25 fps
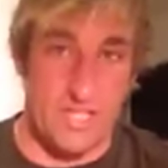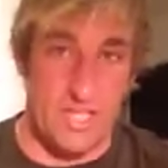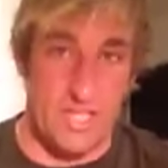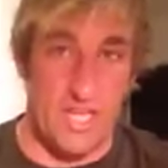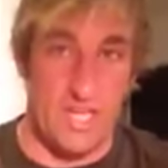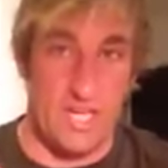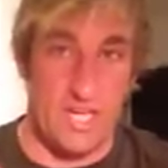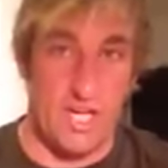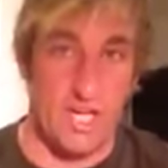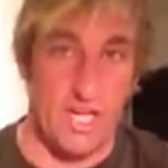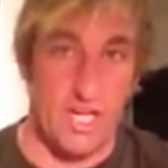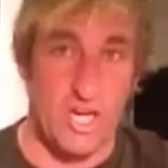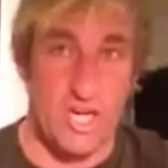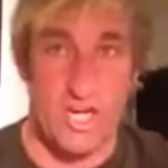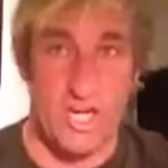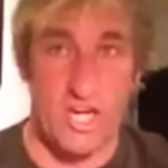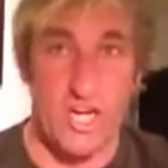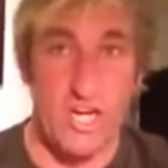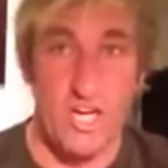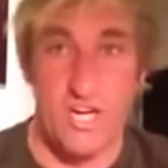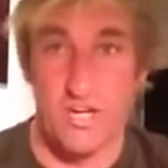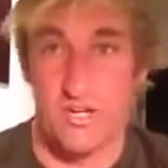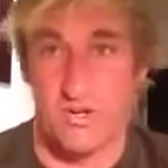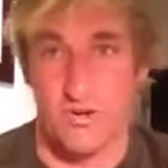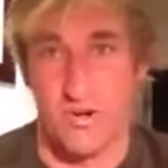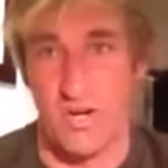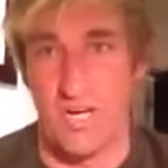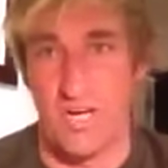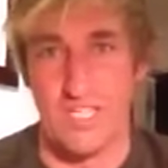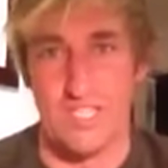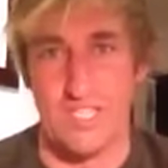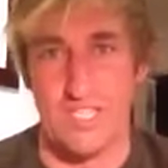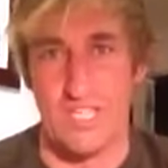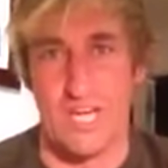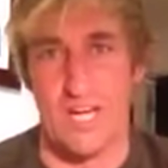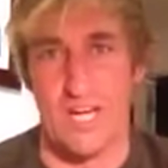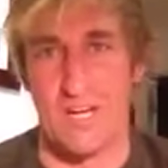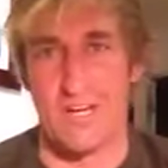like a
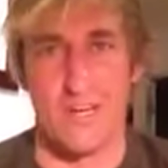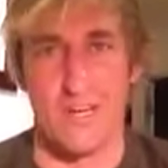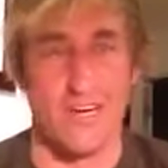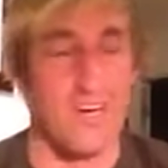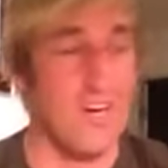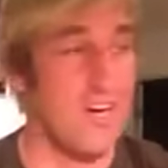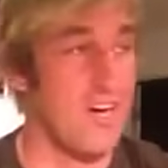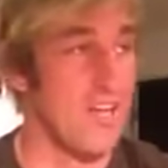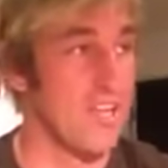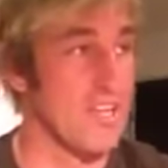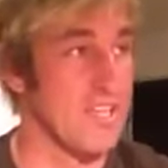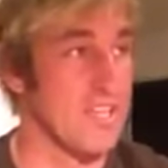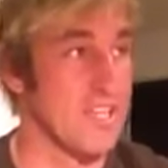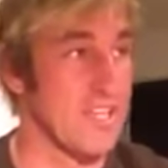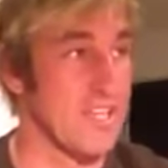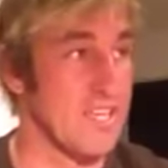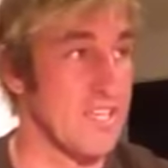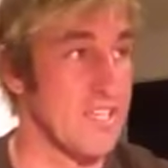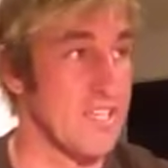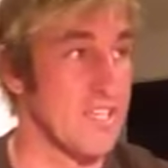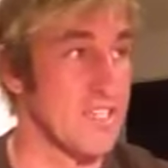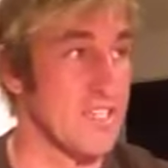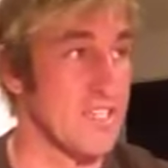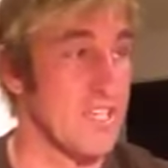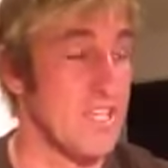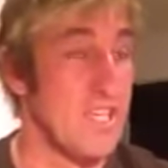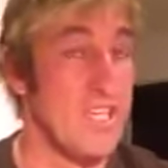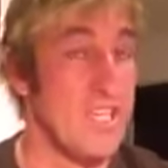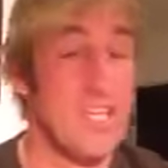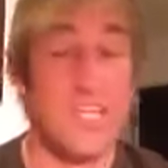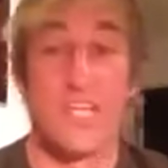crazy alcoholic is,